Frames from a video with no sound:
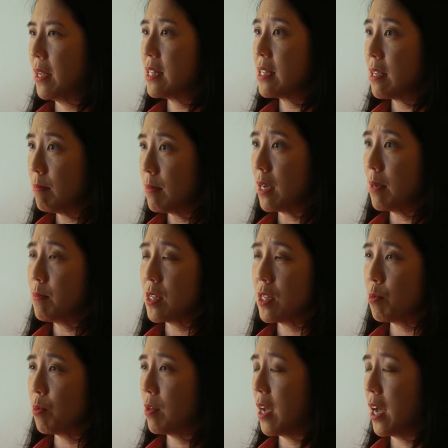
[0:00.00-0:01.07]
And sometimes
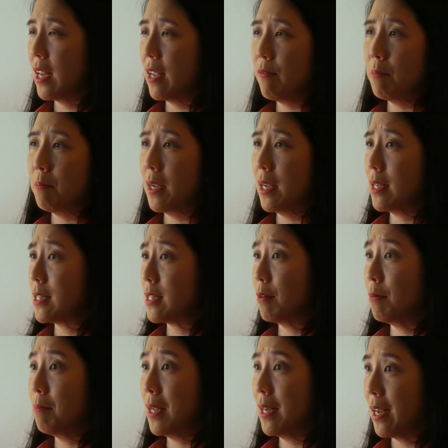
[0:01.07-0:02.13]
this would not even be
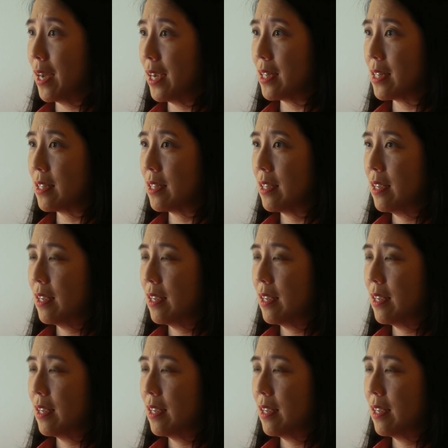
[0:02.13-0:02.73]
until midnight.